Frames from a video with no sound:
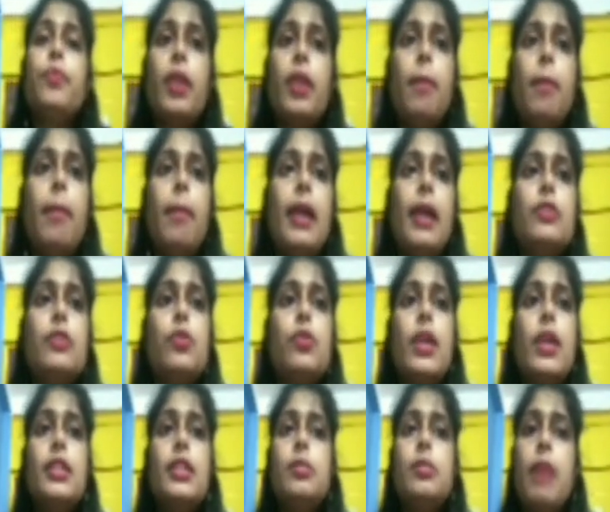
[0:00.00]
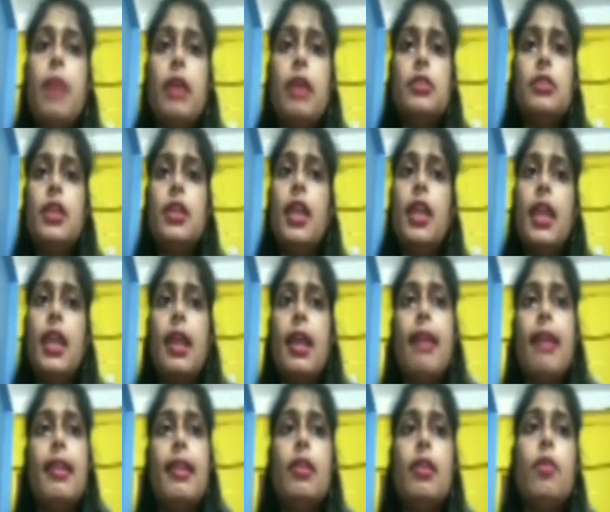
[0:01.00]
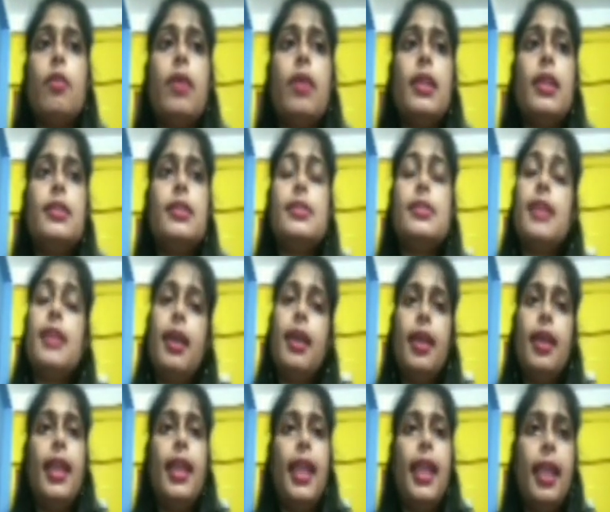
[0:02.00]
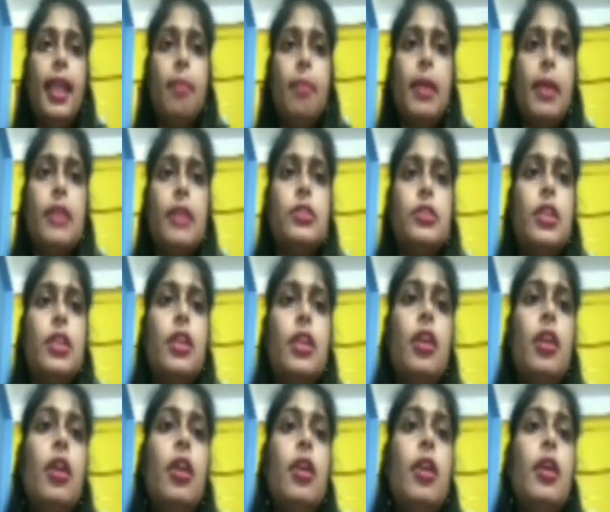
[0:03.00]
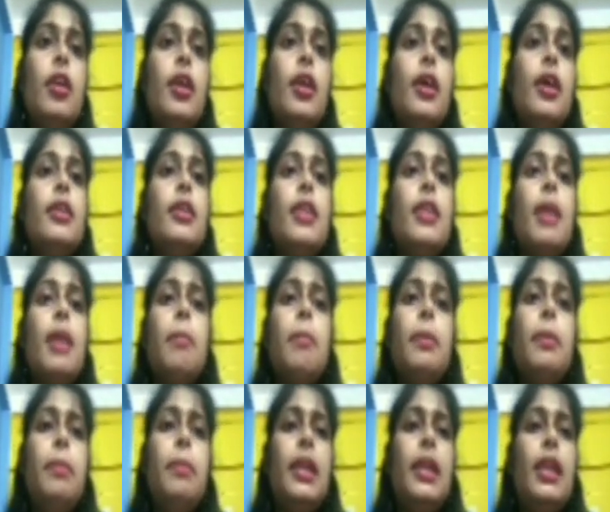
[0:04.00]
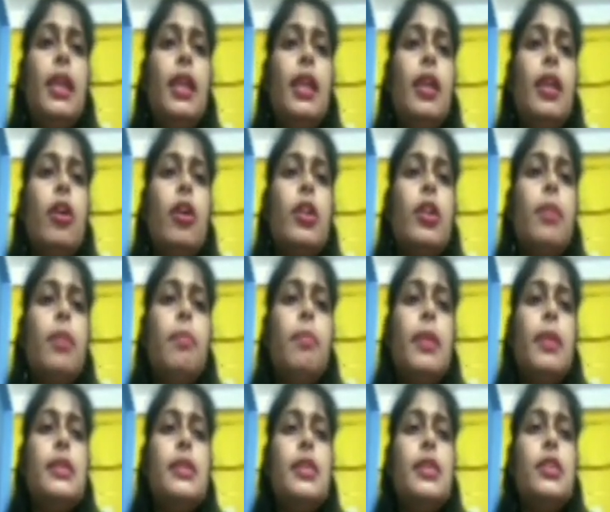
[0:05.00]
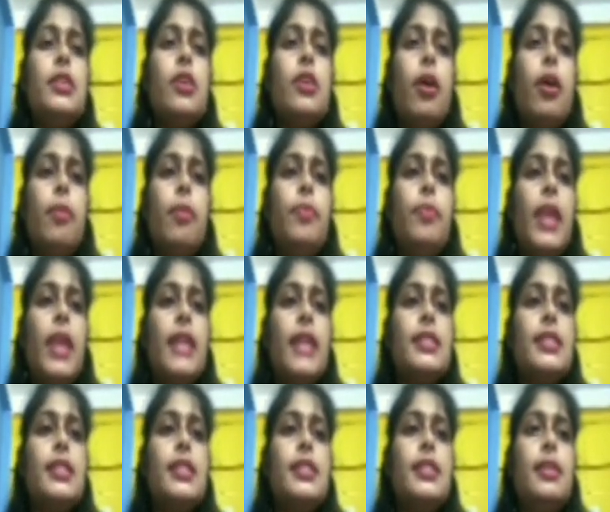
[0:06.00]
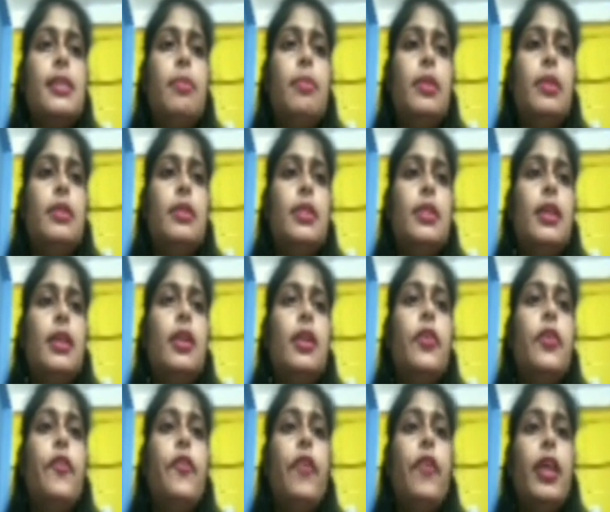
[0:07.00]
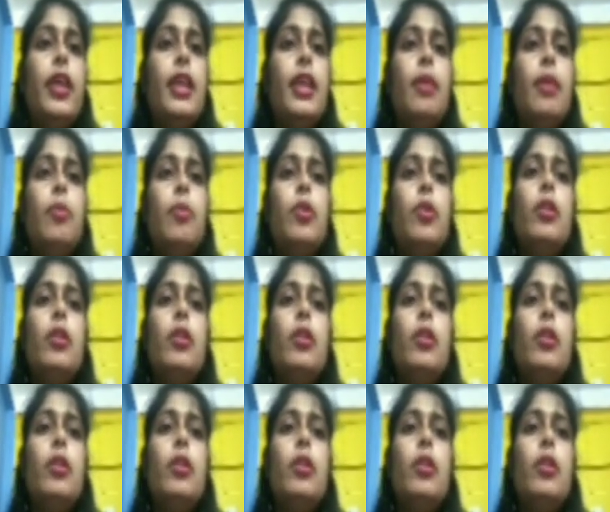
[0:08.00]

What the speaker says: parts. One is biotic and another one is the abiotic. Number B, on the basis of exhaustibility, renewable